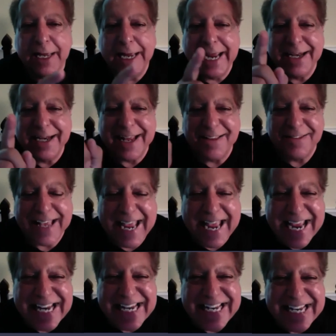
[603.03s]
It has
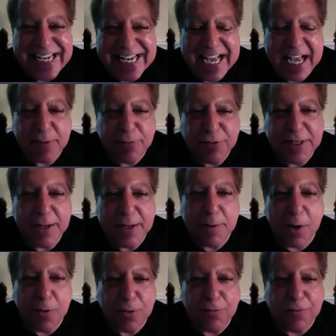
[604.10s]
80 times the
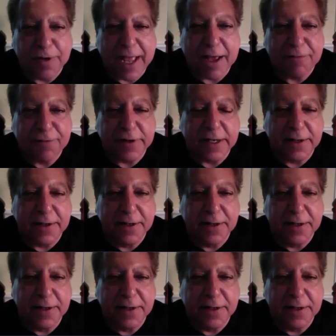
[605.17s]
amount of caffeine.